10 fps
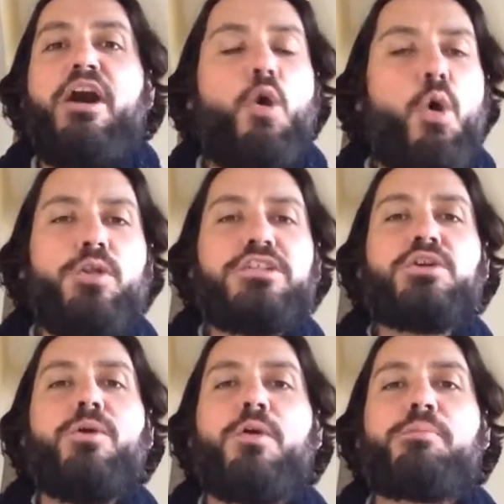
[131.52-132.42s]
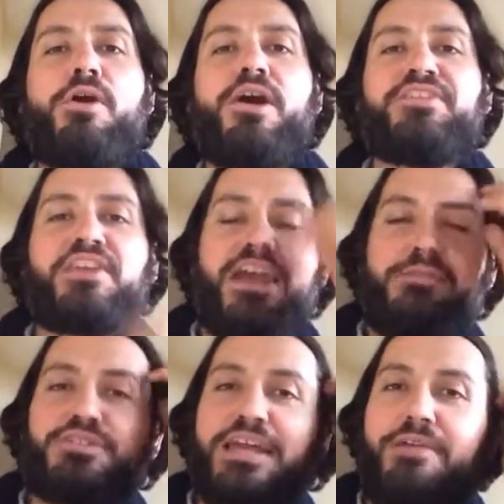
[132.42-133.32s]
All the talk prior to the
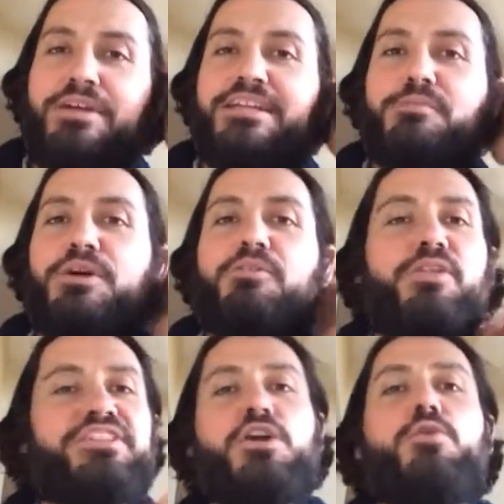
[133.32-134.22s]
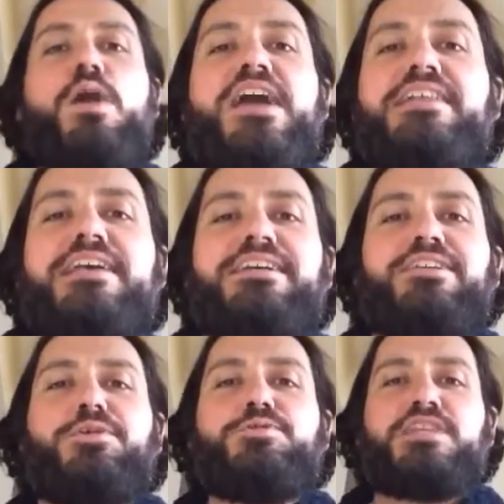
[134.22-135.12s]
game was how England were. There's no way they
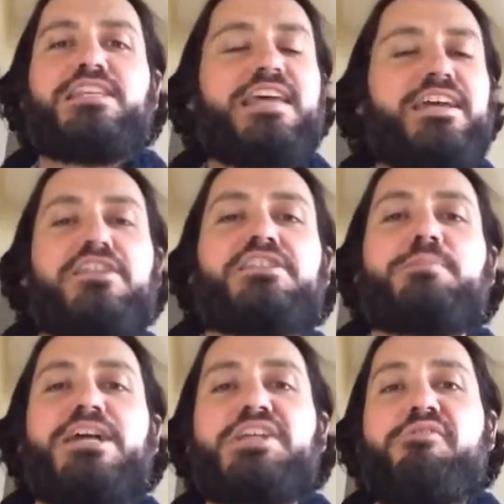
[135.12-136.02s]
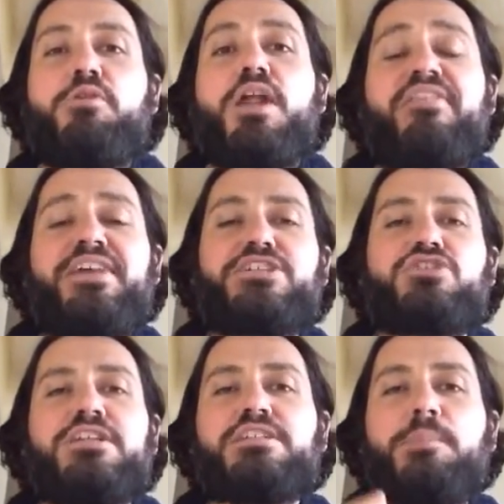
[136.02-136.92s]
could lose this. They're going to smash everyone, and that
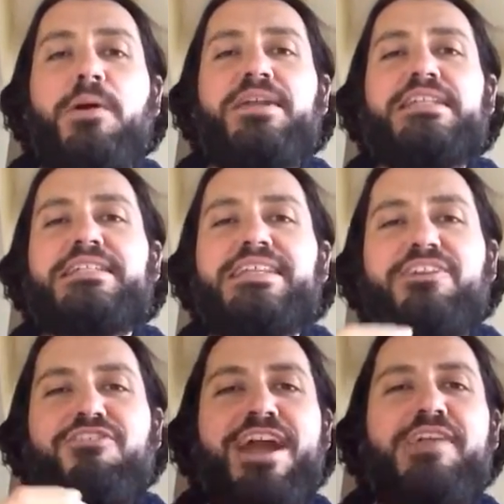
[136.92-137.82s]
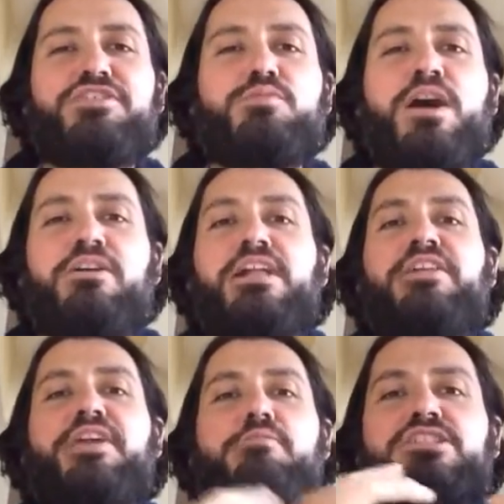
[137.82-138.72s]
transpired into the crowd as well.
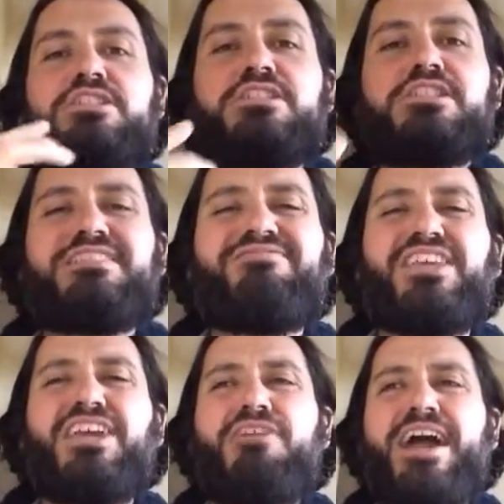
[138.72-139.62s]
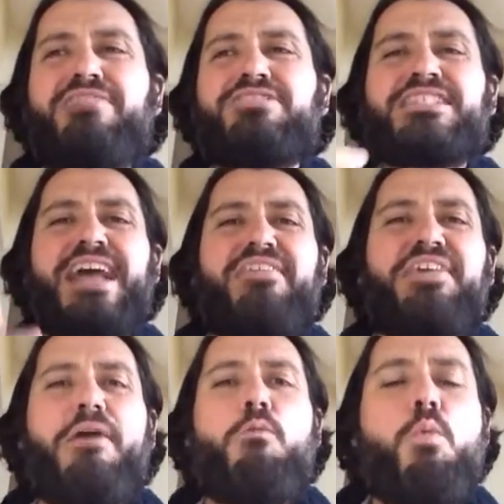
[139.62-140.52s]
The crowd sat
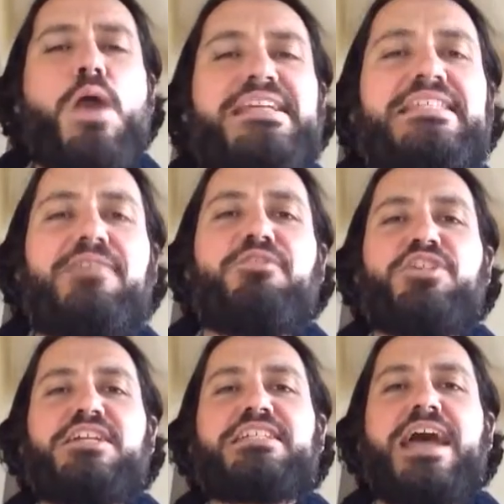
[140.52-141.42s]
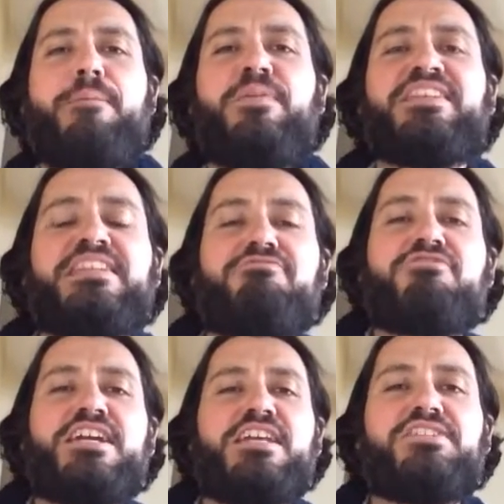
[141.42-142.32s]
there waiting for things to happen. They didn't
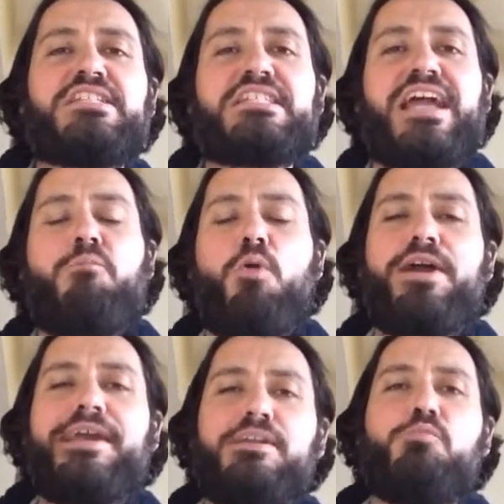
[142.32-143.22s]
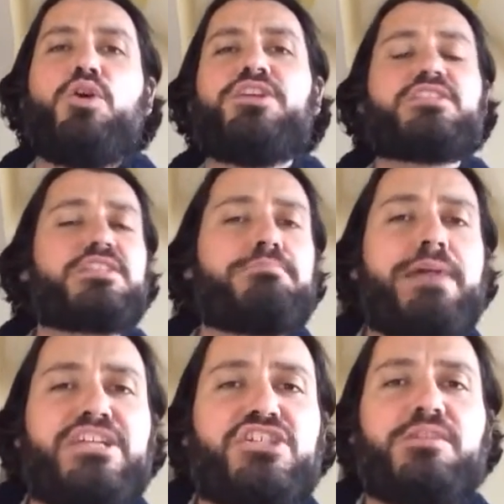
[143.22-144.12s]
really understand why England weren't
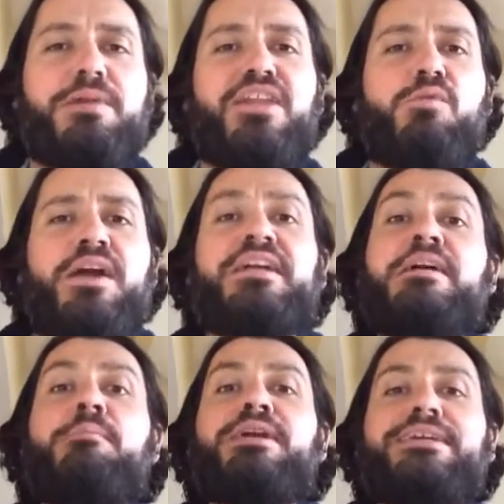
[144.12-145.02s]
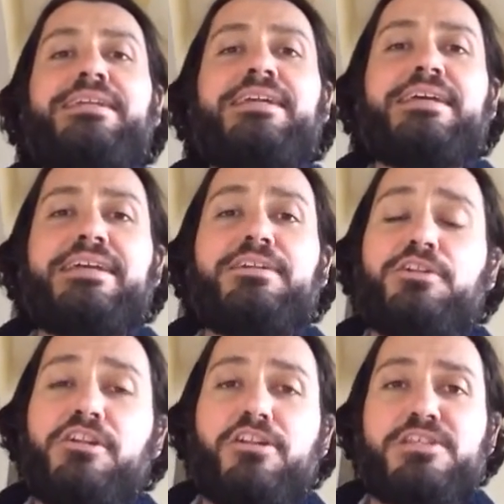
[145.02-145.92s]
smashing them out of the way. But clearly,
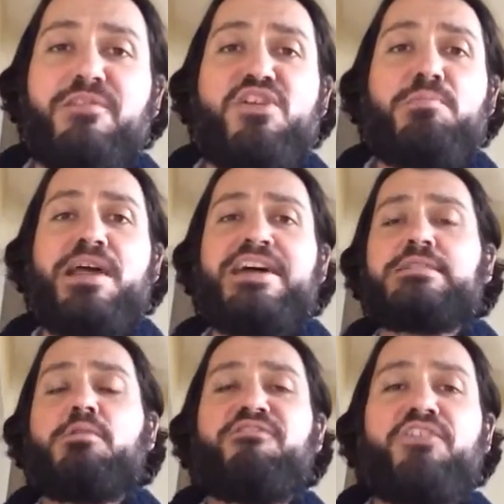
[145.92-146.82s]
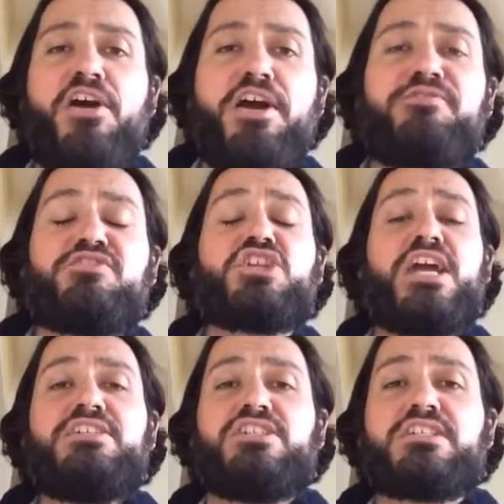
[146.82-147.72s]
England had lost a few players. There were 5
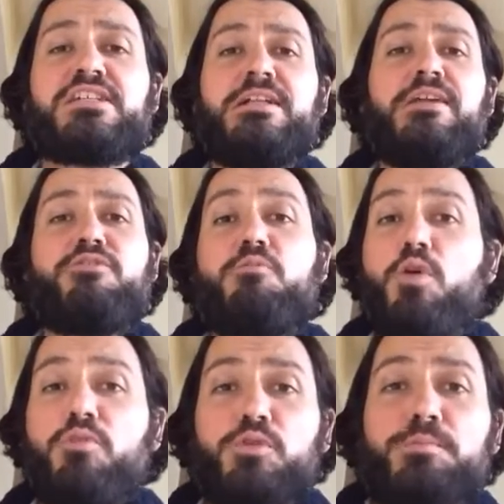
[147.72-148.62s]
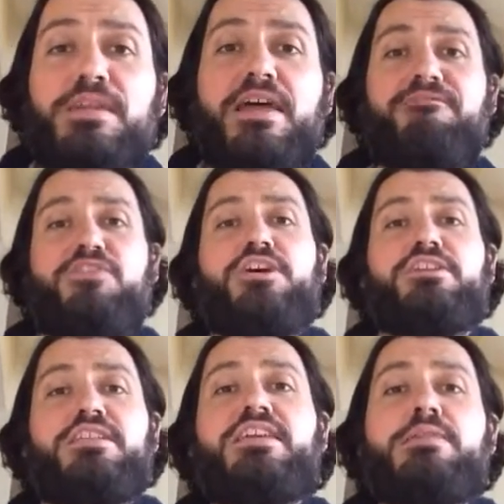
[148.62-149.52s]
changes from what would be their
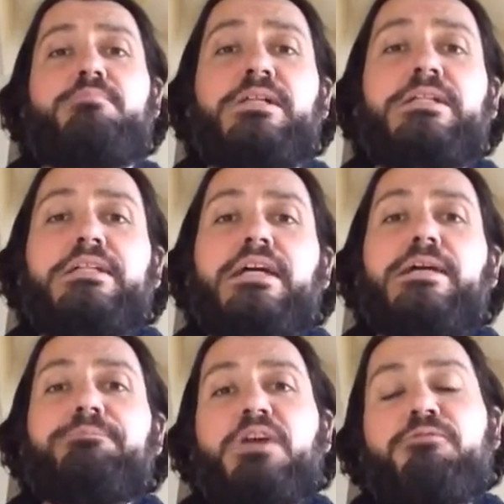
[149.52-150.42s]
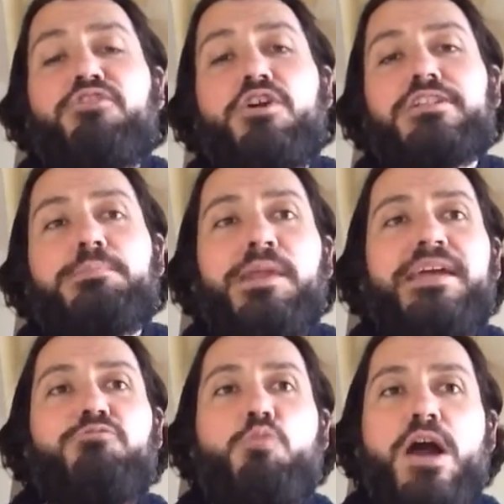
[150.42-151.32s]
first team, and France
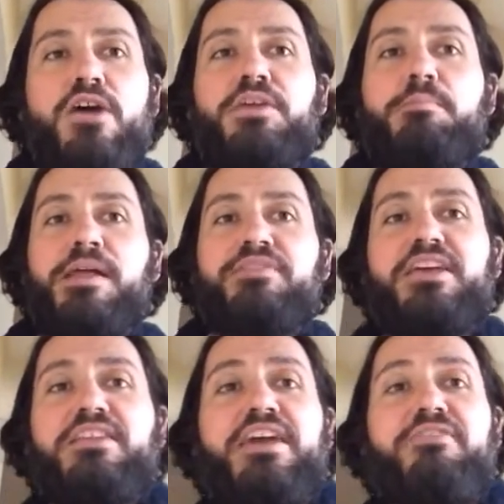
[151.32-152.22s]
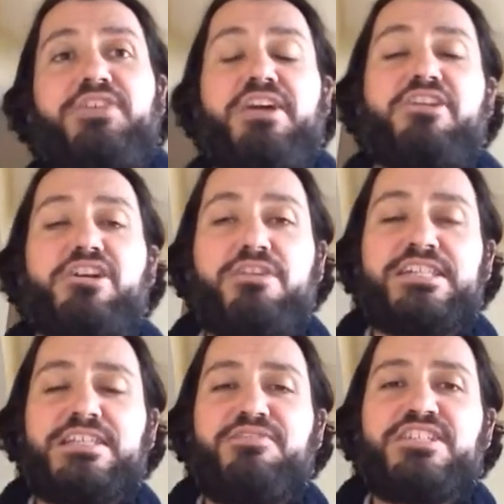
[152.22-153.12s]
played well. They're
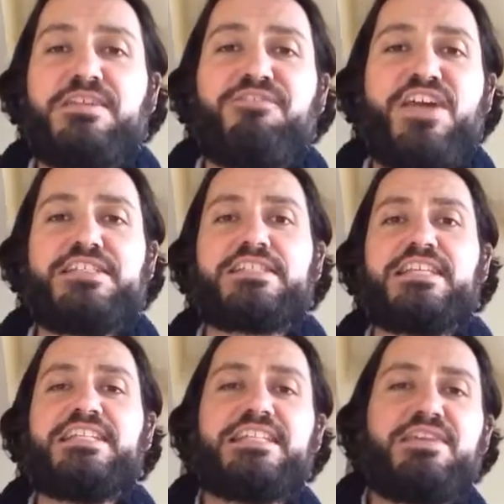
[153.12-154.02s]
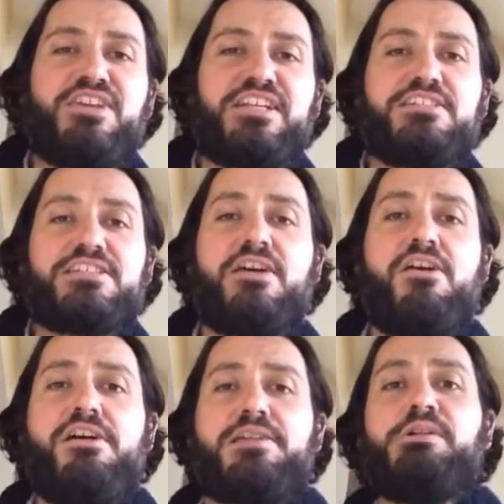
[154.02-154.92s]
aggressive in defence. They didn't give England
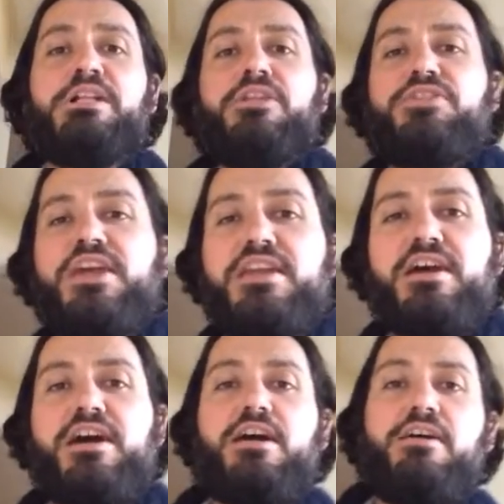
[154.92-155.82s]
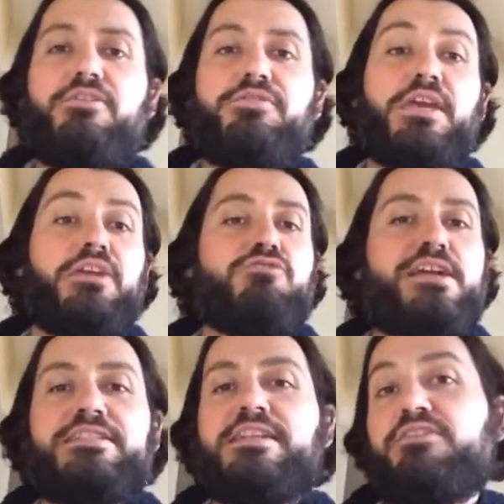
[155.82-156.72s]
time. They
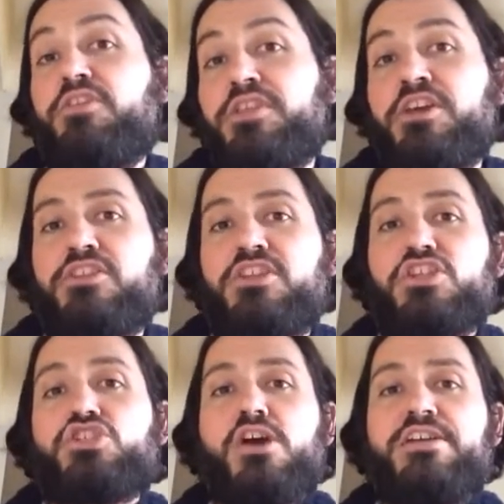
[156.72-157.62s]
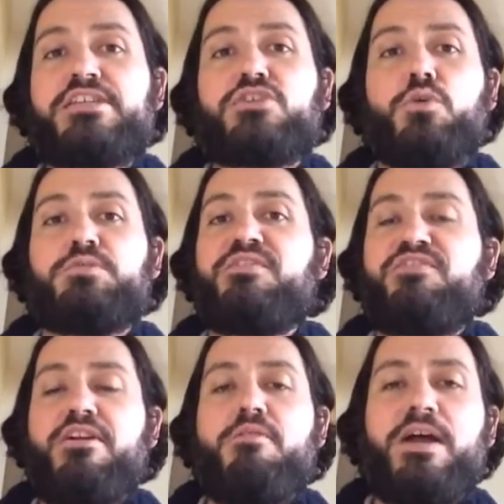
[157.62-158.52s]
created the try they scored was a
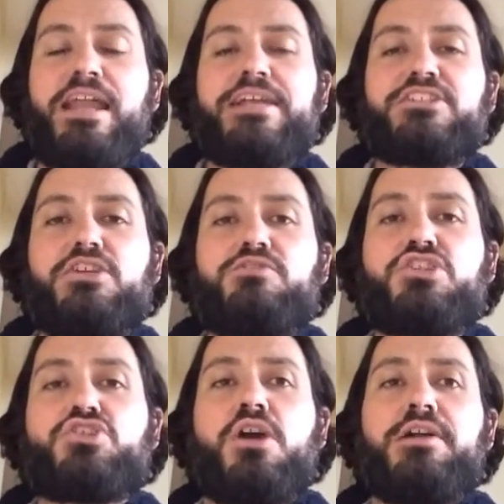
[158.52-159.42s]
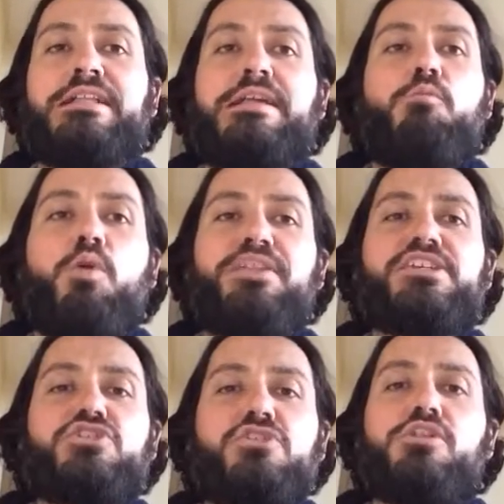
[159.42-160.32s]
very well executed try. What
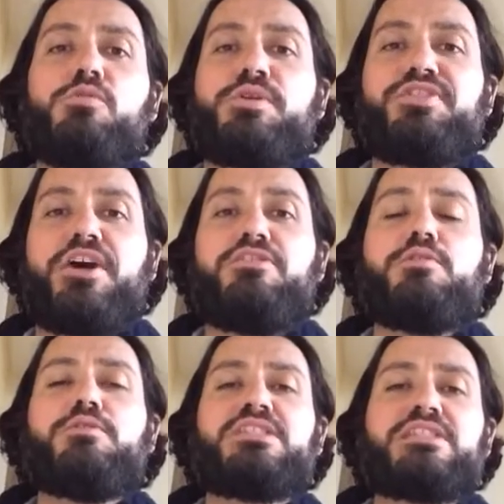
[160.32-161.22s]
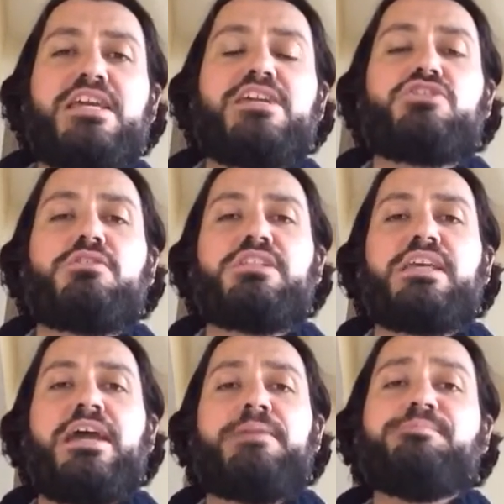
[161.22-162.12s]
they struggled with, though, you could see it during the
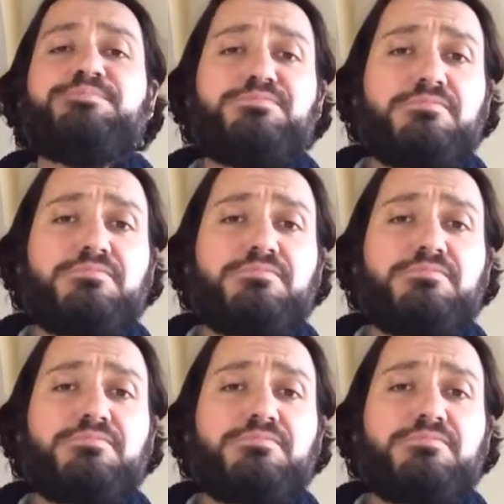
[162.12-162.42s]
game.